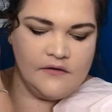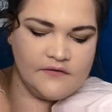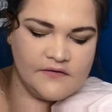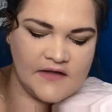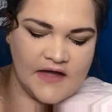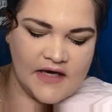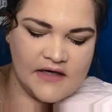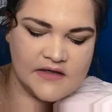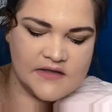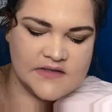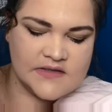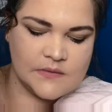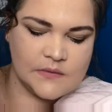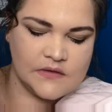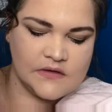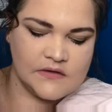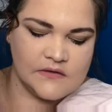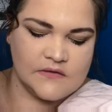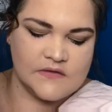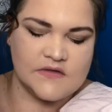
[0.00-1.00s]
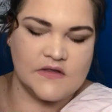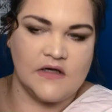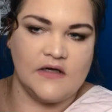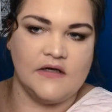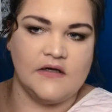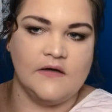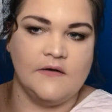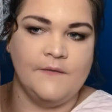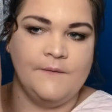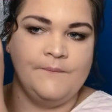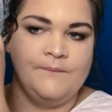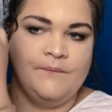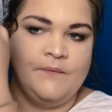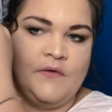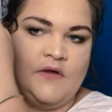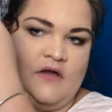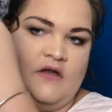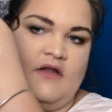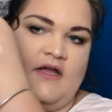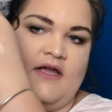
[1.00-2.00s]
looks like.
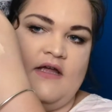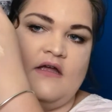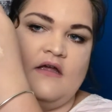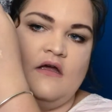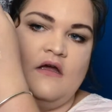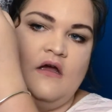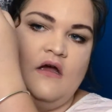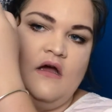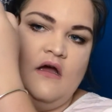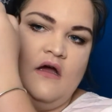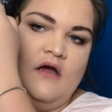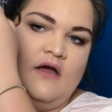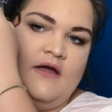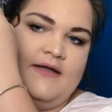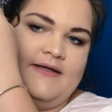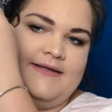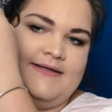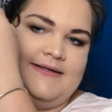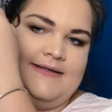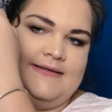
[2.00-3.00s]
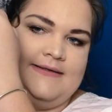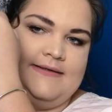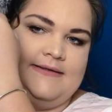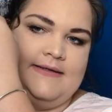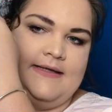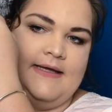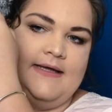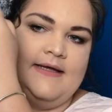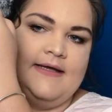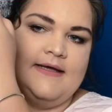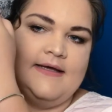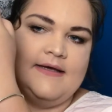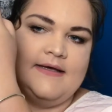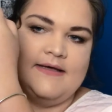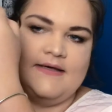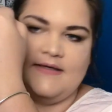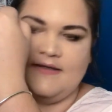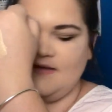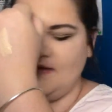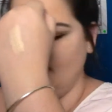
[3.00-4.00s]
Like,
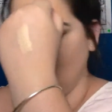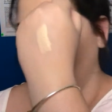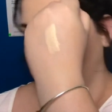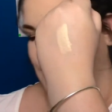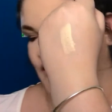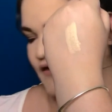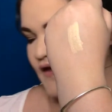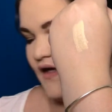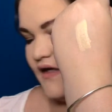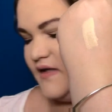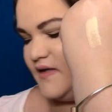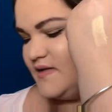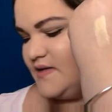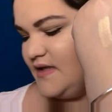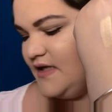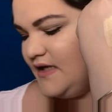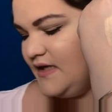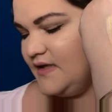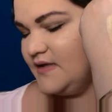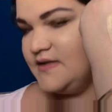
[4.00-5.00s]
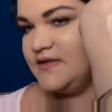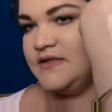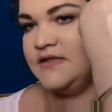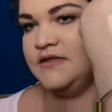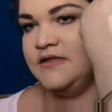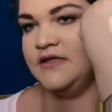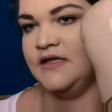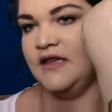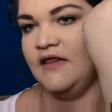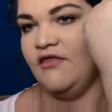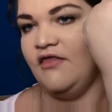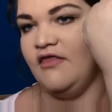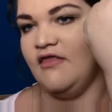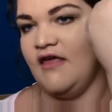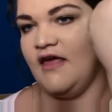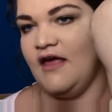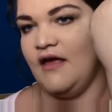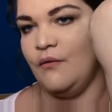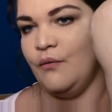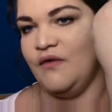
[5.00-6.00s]
yeah, so that is it
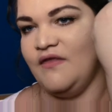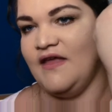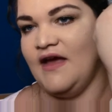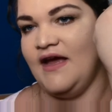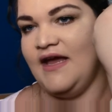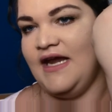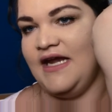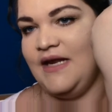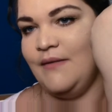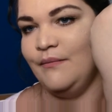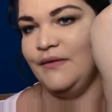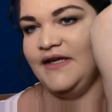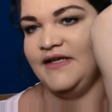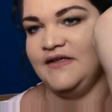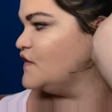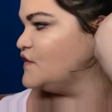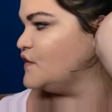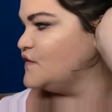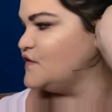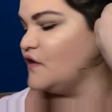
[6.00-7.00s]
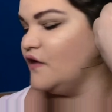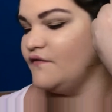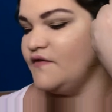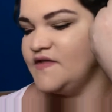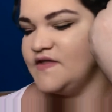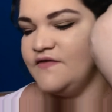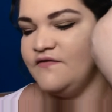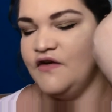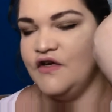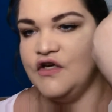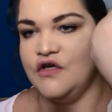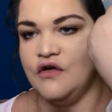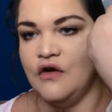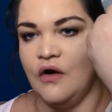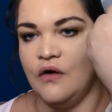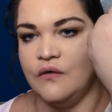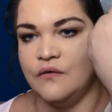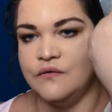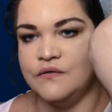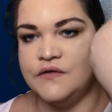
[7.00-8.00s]
there without any blend. So it's obviously very
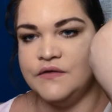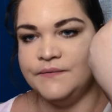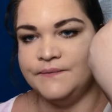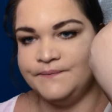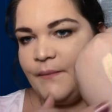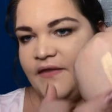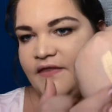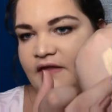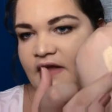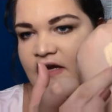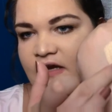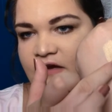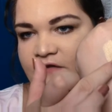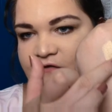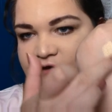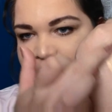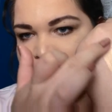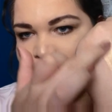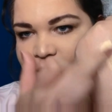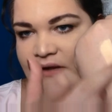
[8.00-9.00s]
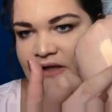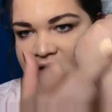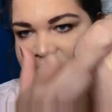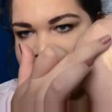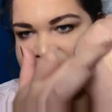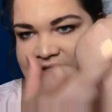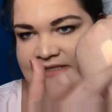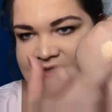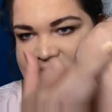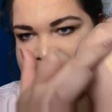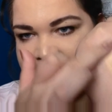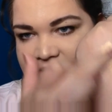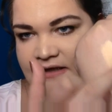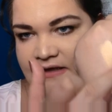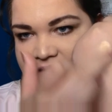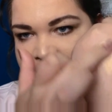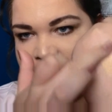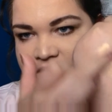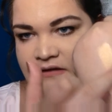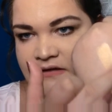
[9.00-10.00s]
gold, but then if you blend it,